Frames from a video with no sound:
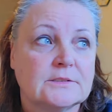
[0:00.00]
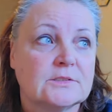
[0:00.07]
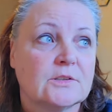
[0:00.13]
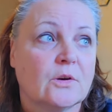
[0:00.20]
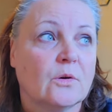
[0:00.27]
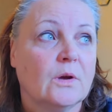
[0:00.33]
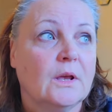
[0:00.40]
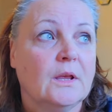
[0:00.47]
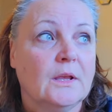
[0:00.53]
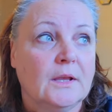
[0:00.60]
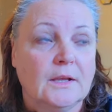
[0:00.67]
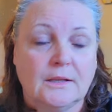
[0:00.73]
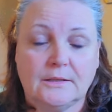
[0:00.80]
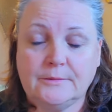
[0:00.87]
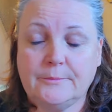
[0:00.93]
So
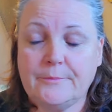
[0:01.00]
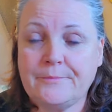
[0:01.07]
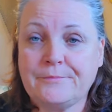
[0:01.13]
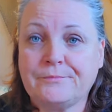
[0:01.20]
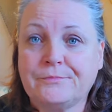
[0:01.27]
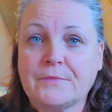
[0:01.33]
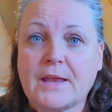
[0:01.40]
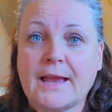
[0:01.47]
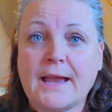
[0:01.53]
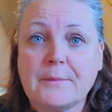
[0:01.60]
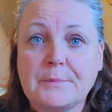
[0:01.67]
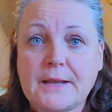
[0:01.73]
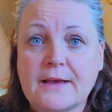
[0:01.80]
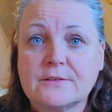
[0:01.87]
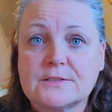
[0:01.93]
I
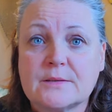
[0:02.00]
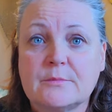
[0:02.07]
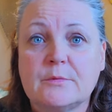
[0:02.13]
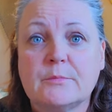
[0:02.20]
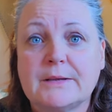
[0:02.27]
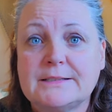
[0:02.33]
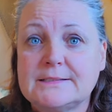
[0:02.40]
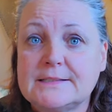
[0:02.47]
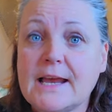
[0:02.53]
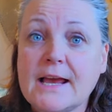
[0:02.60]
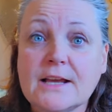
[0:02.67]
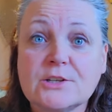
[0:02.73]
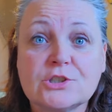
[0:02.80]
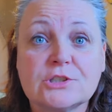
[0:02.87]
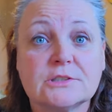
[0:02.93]
happen to have some in my
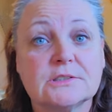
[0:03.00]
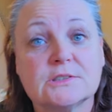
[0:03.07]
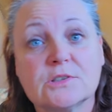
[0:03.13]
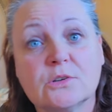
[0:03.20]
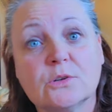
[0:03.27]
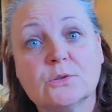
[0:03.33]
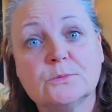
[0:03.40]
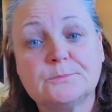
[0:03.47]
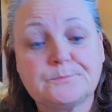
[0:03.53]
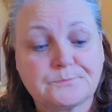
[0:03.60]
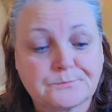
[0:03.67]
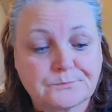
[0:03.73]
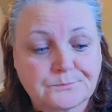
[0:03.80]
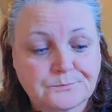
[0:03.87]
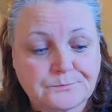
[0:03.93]
stash, so,
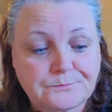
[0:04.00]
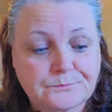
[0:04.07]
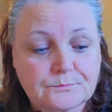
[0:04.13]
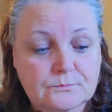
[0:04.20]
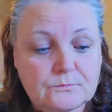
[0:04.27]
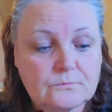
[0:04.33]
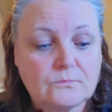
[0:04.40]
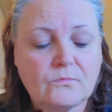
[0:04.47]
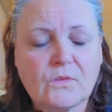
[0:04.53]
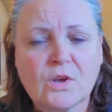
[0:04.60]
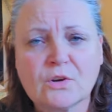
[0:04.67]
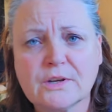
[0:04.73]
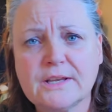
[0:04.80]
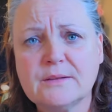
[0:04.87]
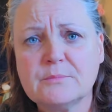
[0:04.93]

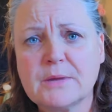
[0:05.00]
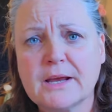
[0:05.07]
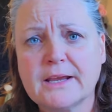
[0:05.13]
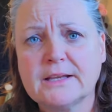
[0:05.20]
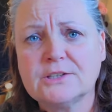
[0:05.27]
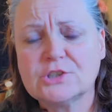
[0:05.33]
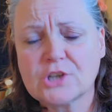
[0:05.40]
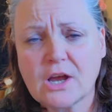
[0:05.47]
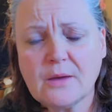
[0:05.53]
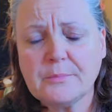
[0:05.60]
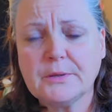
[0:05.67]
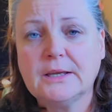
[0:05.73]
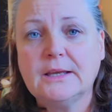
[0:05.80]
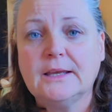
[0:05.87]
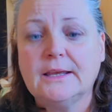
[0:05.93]
or in my shop.